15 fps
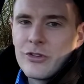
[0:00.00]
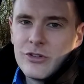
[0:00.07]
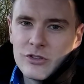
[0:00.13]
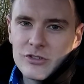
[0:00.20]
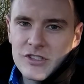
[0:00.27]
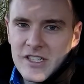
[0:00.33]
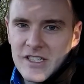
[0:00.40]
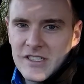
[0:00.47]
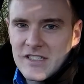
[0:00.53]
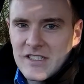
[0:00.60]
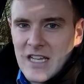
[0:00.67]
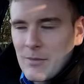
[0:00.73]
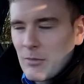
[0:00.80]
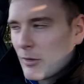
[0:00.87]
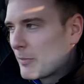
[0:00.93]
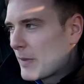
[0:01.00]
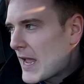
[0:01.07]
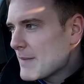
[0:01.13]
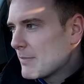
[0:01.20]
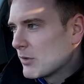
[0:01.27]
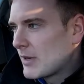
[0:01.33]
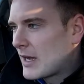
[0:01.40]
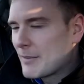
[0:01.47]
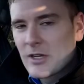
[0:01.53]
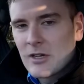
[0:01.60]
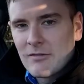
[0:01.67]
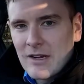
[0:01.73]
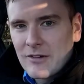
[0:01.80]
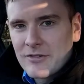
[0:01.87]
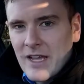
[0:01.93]
the 0 to 60 time on paper might be
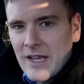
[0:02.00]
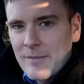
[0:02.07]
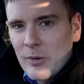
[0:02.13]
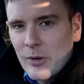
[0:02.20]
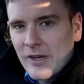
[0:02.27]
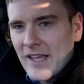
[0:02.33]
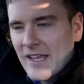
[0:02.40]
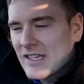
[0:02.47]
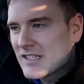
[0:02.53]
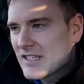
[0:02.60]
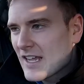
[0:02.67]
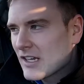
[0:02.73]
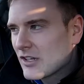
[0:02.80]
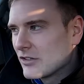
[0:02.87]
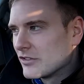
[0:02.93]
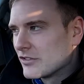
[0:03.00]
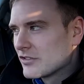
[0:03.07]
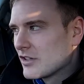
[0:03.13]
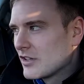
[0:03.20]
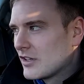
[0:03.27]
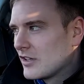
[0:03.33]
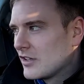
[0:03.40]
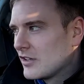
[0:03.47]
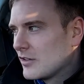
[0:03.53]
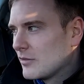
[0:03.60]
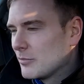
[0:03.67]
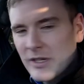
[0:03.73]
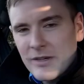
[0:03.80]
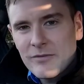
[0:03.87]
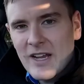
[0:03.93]
around 9.8 seconds,
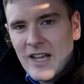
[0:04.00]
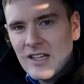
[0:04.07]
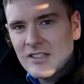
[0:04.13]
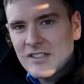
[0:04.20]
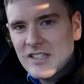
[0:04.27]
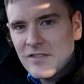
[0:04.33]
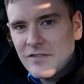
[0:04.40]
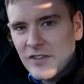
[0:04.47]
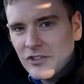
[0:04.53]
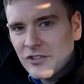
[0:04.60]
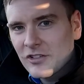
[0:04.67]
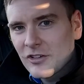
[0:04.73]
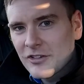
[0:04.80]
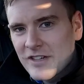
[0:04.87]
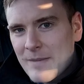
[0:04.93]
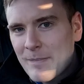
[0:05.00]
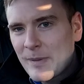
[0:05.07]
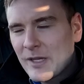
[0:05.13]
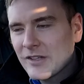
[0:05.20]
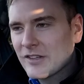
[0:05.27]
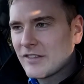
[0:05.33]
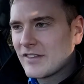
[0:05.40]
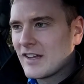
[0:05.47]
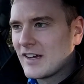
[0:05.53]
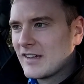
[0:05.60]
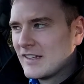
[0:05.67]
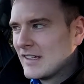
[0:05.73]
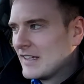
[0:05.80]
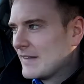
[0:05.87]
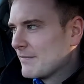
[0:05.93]
but in reality it feels a lot nippier than that.
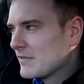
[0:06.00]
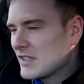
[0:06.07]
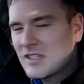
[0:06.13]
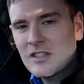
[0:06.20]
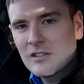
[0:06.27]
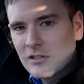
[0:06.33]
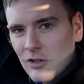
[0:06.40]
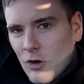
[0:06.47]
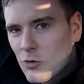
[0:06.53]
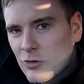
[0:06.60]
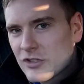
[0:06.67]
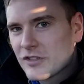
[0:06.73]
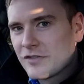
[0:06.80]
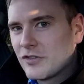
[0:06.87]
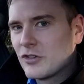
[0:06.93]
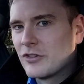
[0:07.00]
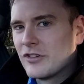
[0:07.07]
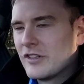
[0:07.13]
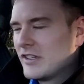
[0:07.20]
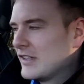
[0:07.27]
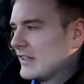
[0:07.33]
This is loads of fun.